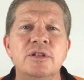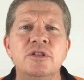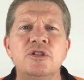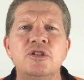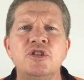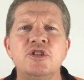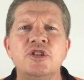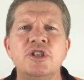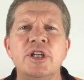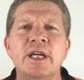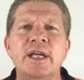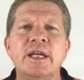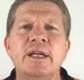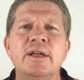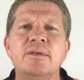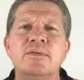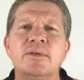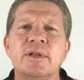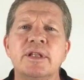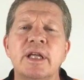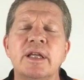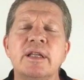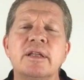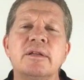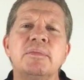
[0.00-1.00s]
share
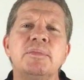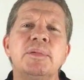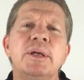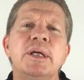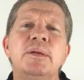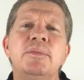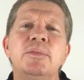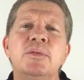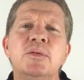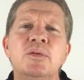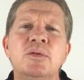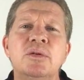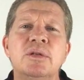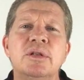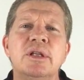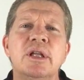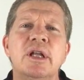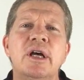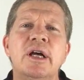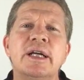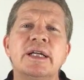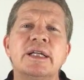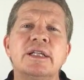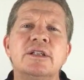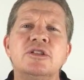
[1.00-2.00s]
with other people,
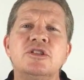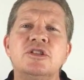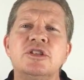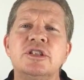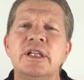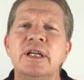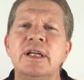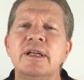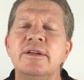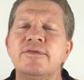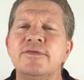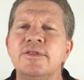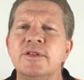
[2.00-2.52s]
like and share.